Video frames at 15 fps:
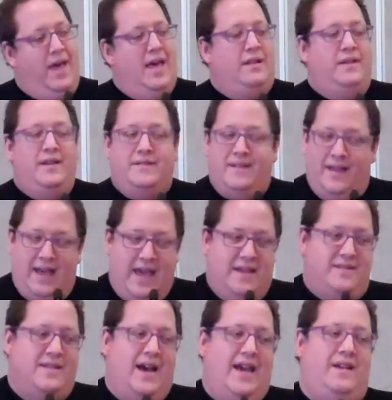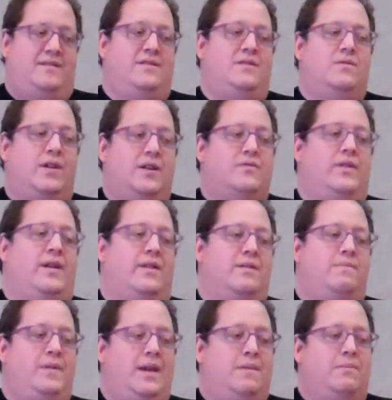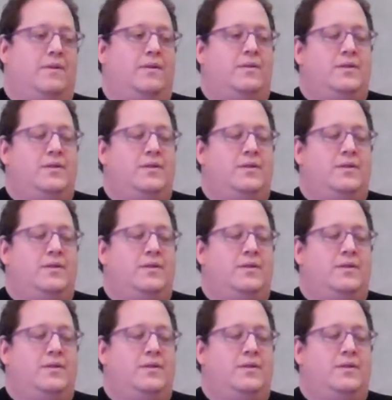at least as nice as you want to treat other people?